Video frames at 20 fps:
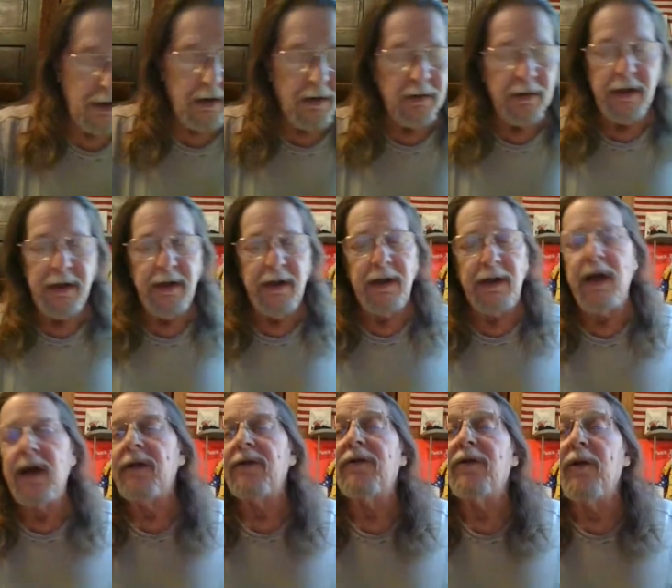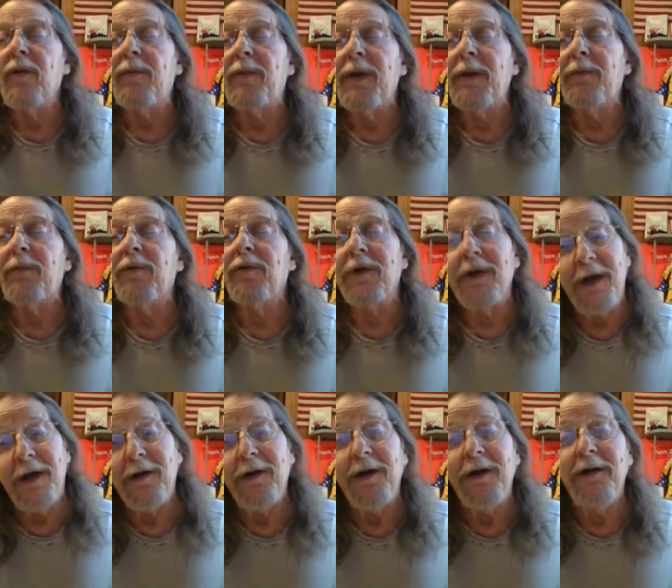Only got 2 people,
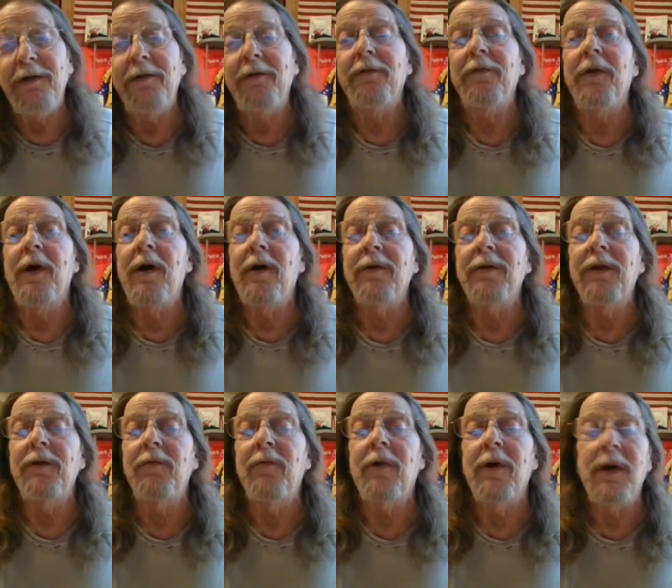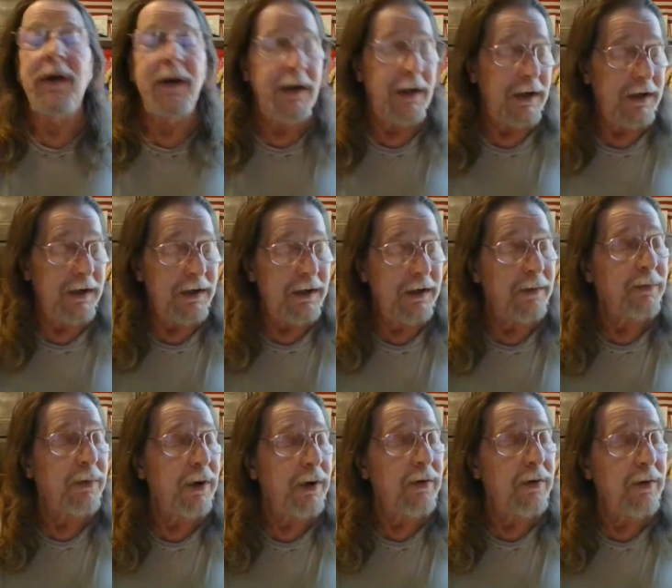Carrie. You're the only one in the
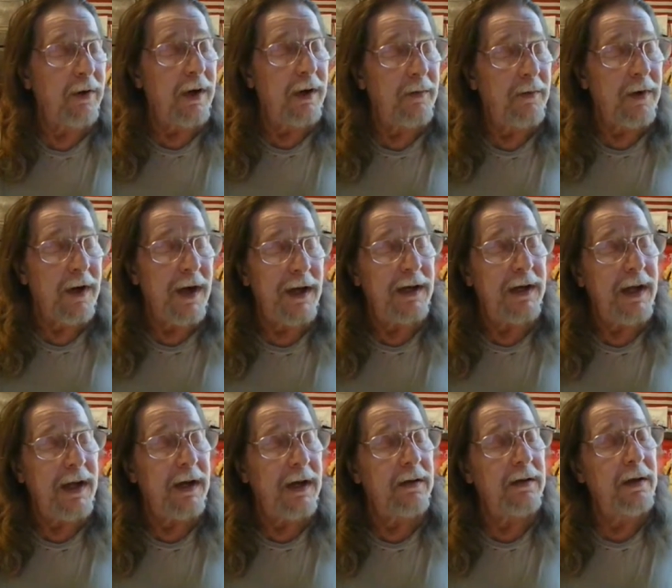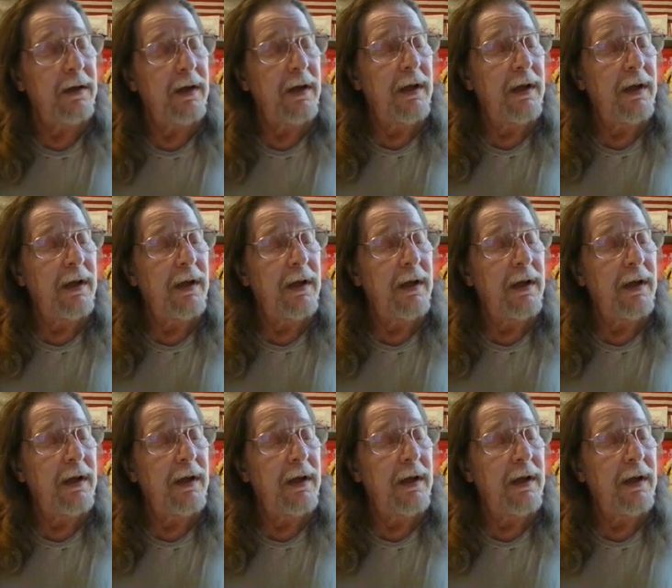blue room right now.